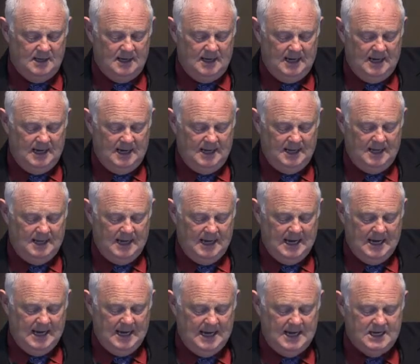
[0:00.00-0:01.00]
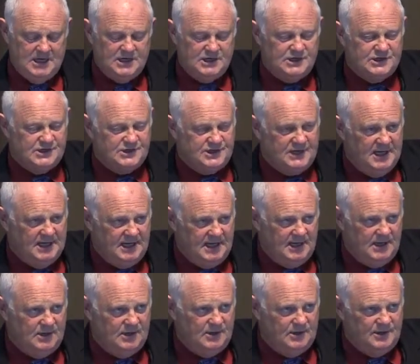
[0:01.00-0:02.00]
in a
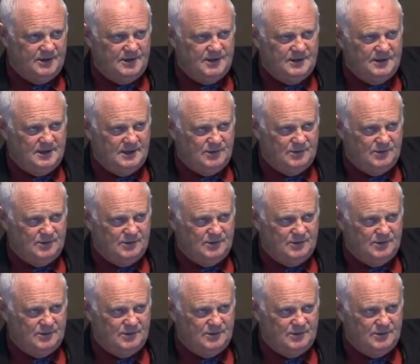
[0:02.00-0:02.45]
city that,